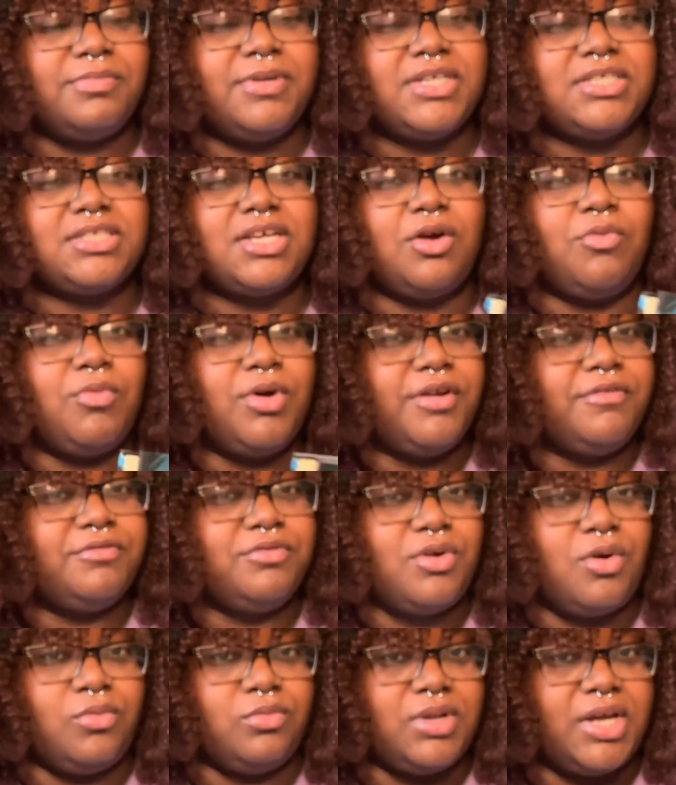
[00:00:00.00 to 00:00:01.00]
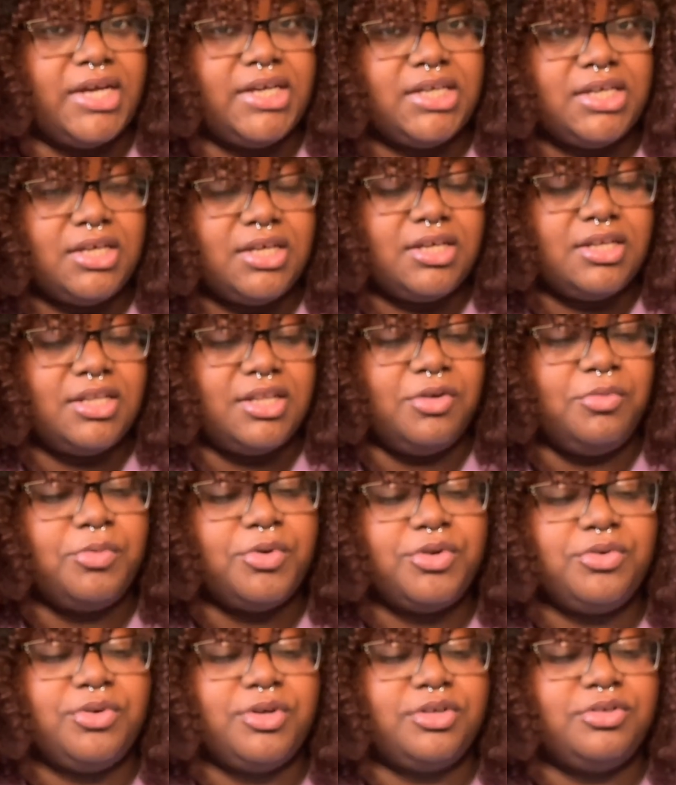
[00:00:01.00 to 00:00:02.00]
But it's like, what if you don't like it? Like
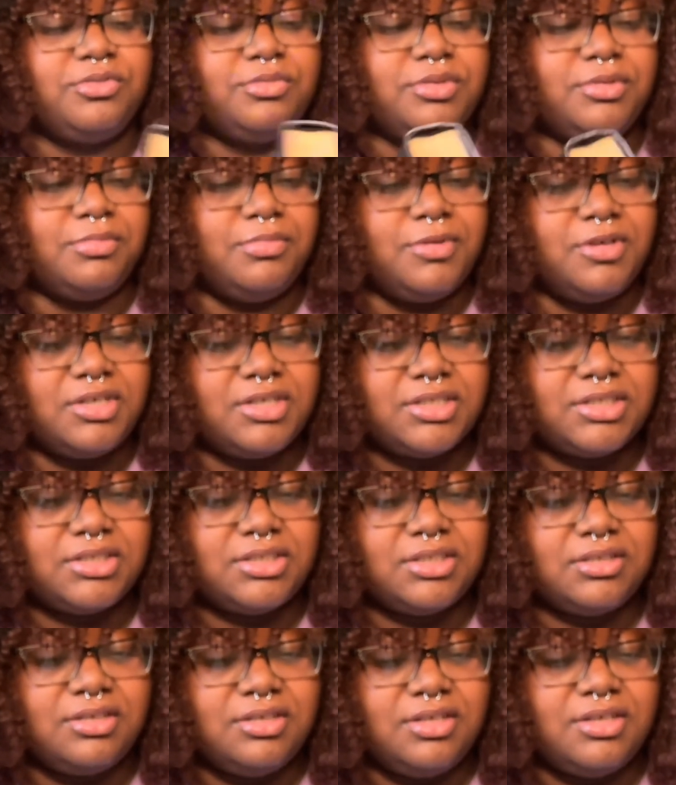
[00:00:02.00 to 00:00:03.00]
what are you gonna do with the books?